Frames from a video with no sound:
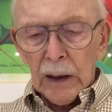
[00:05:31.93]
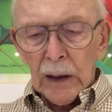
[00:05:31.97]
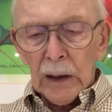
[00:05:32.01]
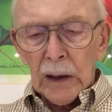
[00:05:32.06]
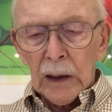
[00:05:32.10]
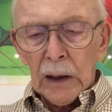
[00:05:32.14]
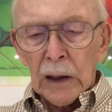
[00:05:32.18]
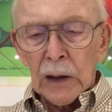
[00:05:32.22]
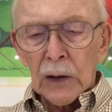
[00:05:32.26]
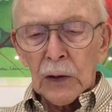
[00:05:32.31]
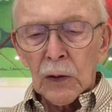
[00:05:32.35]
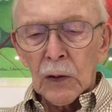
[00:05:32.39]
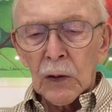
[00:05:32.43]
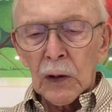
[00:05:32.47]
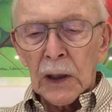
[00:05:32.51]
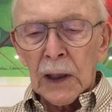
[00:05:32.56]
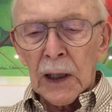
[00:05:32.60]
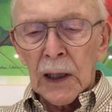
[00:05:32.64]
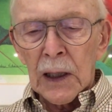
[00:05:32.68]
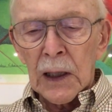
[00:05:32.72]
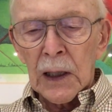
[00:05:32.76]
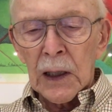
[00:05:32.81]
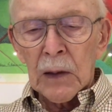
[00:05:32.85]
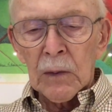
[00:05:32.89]
and your
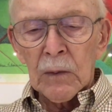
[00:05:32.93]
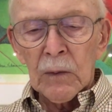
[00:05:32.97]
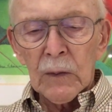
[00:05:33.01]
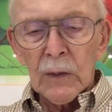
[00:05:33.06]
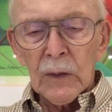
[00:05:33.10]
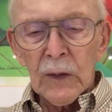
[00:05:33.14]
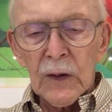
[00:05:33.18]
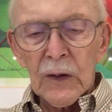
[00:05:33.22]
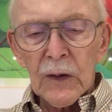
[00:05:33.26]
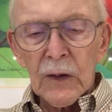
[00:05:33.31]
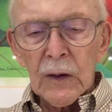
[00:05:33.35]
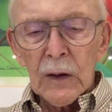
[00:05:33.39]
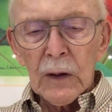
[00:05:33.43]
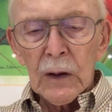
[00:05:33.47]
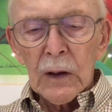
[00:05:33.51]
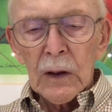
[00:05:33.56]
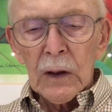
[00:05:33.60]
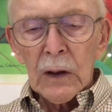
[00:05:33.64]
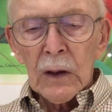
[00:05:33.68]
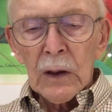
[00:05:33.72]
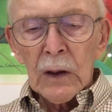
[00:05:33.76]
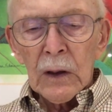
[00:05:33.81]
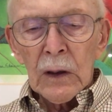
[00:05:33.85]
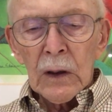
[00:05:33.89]
games,
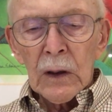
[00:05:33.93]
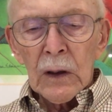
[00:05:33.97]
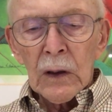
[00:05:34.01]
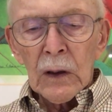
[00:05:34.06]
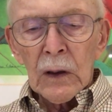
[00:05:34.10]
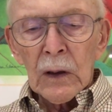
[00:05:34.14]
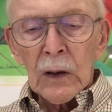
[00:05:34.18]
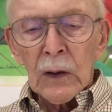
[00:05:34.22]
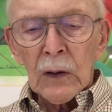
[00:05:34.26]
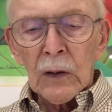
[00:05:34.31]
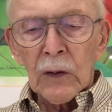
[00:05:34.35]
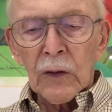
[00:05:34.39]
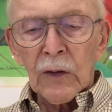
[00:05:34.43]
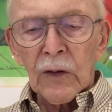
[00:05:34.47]
your